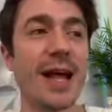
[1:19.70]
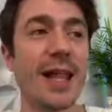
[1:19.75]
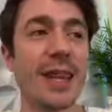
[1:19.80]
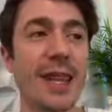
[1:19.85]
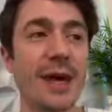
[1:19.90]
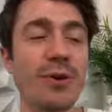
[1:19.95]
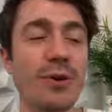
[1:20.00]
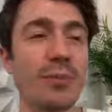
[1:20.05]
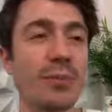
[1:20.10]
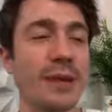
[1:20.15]

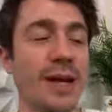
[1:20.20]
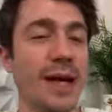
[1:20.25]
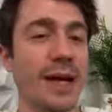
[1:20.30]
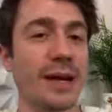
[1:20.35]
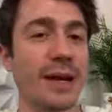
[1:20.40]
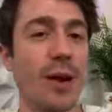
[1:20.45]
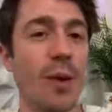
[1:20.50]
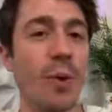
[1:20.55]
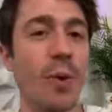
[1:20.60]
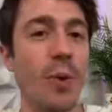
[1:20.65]
They would
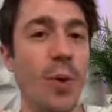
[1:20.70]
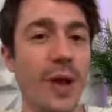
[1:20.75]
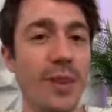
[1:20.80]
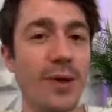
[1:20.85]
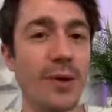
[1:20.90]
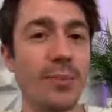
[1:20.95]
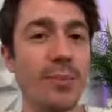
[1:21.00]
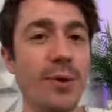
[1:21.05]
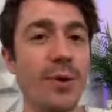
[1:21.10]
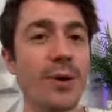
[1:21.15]
plan
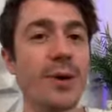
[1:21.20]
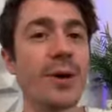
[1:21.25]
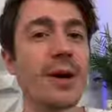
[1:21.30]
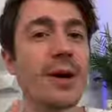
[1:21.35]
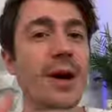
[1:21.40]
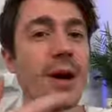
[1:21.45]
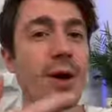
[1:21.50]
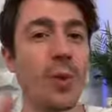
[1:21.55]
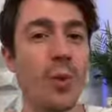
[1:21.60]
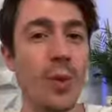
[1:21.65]
when they're born,
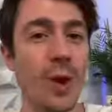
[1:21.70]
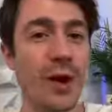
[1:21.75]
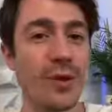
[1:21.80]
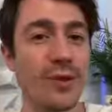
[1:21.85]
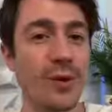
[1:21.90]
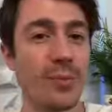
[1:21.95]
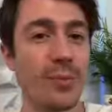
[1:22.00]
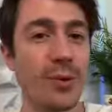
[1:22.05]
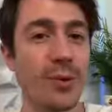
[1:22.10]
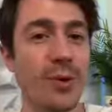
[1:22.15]
where
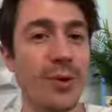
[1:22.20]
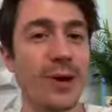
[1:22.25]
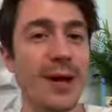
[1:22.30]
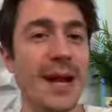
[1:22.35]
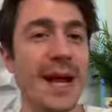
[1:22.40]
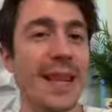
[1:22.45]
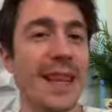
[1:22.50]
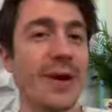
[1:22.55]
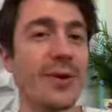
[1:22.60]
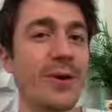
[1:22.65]
they're
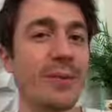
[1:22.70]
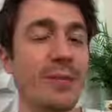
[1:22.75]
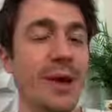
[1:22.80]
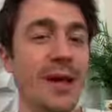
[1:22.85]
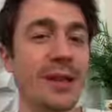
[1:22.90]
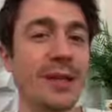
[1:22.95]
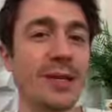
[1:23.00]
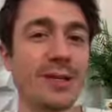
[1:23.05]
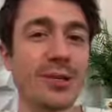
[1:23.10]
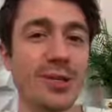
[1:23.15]
born, and they would
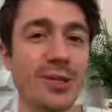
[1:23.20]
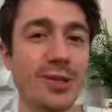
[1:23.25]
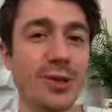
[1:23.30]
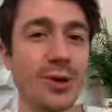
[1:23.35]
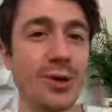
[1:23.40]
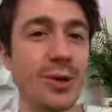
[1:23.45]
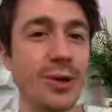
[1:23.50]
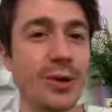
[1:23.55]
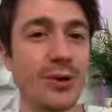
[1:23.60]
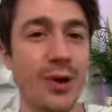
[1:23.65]
make these
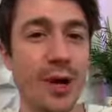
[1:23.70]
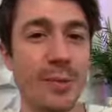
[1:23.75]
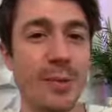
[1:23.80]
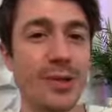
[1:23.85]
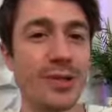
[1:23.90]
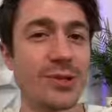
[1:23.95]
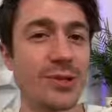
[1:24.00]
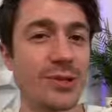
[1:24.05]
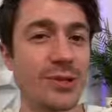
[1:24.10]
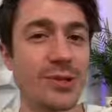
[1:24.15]
soul
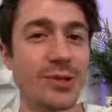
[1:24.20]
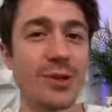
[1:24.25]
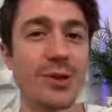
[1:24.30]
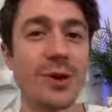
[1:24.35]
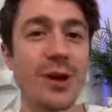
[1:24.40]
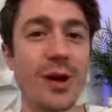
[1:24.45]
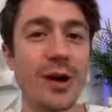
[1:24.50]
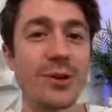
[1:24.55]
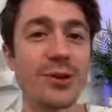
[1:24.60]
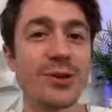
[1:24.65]
agreements or
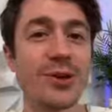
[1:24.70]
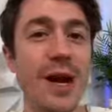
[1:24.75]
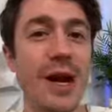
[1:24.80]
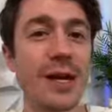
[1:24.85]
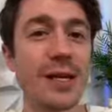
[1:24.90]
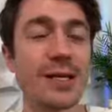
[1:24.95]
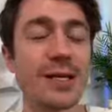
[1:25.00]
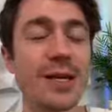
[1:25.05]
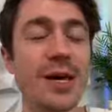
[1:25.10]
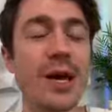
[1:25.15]
soul
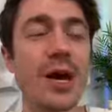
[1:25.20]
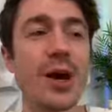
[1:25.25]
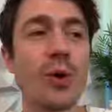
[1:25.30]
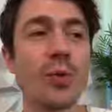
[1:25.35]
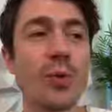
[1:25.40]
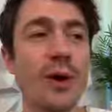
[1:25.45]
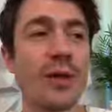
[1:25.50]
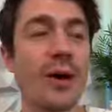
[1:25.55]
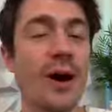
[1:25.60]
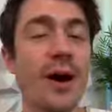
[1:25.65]
contracts
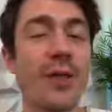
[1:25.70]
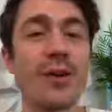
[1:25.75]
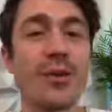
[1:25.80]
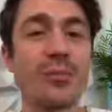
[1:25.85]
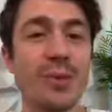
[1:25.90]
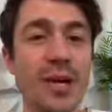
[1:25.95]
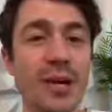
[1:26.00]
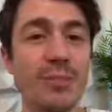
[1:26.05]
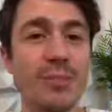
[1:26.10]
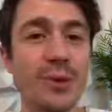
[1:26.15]
with other
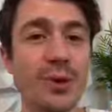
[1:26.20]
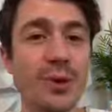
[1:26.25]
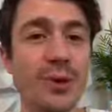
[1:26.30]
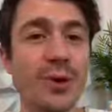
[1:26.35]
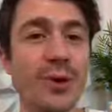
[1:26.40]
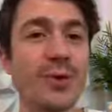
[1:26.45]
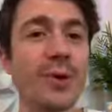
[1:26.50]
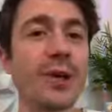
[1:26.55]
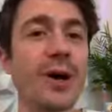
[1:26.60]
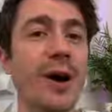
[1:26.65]
people
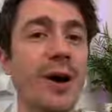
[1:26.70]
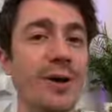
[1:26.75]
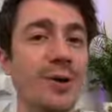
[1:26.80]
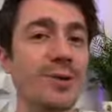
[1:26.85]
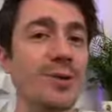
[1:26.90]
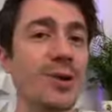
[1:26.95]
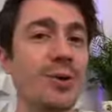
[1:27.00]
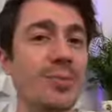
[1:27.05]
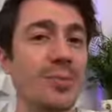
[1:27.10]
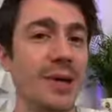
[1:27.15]
who would
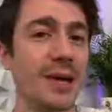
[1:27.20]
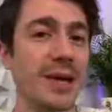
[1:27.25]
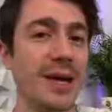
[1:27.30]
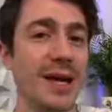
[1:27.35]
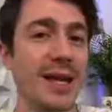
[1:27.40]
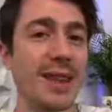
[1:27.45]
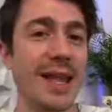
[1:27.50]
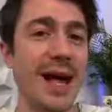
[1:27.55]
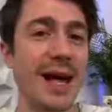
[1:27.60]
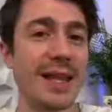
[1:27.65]
also be
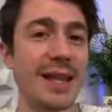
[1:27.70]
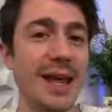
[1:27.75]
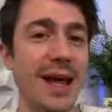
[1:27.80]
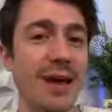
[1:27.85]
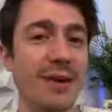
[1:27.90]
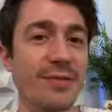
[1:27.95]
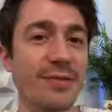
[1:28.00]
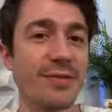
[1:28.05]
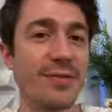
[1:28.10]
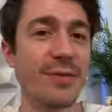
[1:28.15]
in that
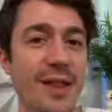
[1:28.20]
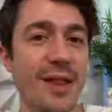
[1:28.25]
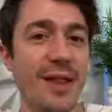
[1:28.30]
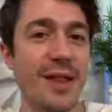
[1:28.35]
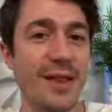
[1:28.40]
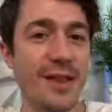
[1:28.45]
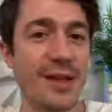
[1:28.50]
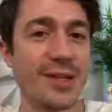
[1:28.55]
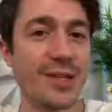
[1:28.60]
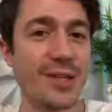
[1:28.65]
life.
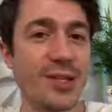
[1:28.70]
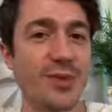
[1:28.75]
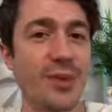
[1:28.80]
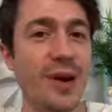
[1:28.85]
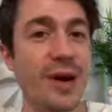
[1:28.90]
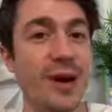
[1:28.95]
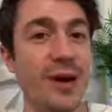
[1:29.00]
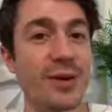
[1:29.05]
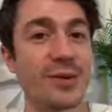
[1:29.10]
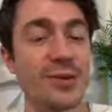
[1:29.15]
This is
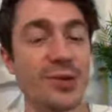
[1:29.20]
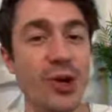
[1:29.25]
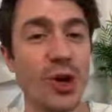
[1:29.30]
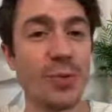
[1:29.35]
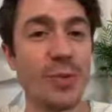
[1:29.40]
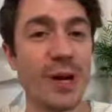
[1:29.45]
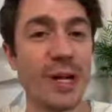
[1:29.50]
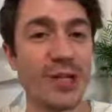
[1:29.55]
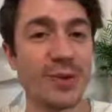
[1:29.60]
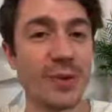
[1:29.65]
where
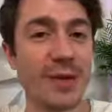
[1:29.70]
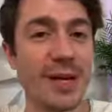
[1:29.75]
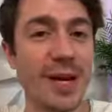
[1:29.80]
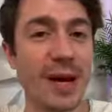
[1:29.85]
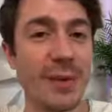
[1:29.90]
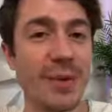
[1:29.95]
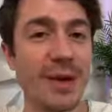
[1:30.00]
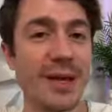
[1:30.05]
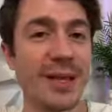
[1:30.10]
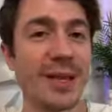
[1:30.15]
soulmates would
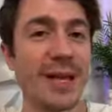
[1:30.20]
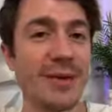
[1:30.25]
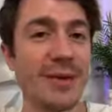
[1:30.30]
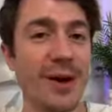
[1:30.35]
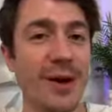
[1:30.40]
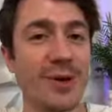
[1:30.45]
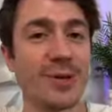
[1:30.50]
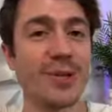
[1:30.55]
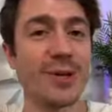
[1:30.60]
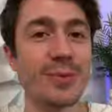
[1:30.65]
come in. They would
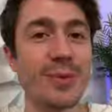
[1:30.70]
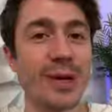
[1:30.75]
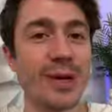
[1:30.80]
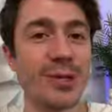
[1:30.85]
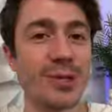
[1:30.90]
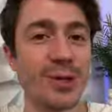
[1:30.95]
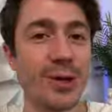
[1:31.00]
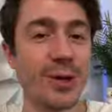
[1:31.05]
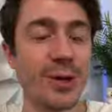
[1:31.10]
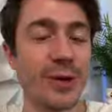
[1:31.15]
also
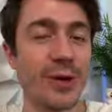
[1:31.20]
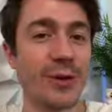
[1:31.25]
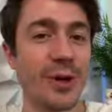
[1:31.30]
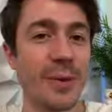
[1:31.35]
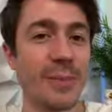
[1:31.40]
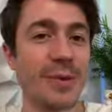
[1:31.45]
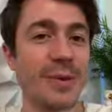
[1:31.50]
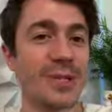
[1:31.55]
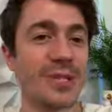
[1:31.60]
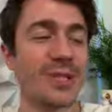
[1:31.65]
make soul
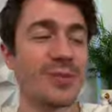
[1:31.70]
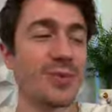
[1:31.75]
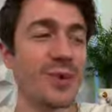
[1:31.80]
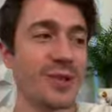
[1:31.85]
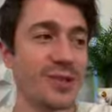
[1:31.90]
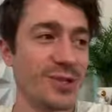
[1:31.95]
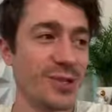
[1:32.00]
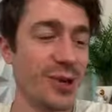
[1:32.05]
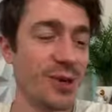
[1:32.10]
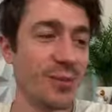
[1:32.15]
agreements
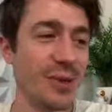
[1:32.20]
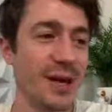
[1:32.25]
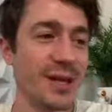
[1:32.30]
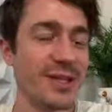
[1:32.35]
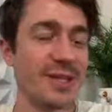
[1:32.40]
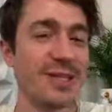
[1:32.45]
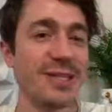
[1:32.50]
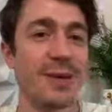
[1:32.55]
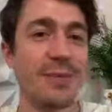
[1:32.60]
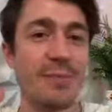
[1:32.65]
with
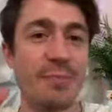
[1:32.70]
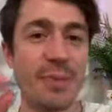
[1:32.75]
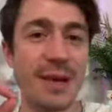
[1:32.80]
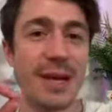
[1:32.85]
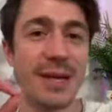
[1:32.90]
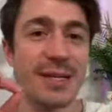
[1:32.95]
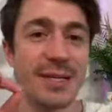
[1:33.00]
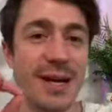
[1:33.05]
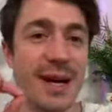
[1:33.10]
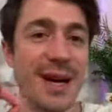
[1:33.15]
soulmates to
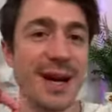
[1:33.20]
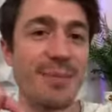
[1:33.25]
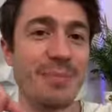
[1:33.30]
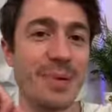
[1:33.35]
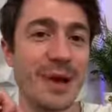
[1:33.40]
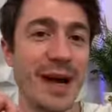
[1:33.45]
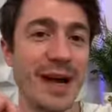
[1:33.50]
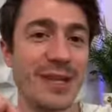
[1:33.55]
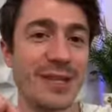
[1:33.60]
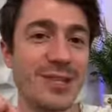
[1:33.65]
meet
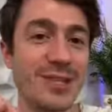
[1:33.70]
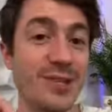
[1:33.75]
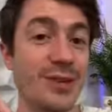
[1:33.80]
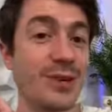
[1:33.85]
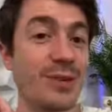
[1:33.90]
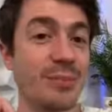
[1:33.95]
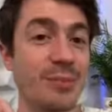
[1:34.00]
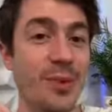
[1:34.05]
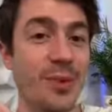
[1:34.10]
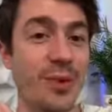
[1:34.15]
up at
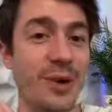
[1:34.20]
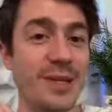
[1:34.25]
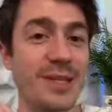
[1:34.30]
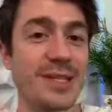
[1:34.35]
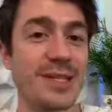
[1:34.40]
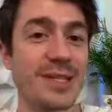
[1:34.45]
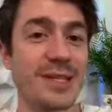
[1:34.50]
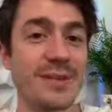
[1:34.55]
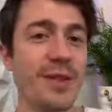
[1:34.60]
certain points.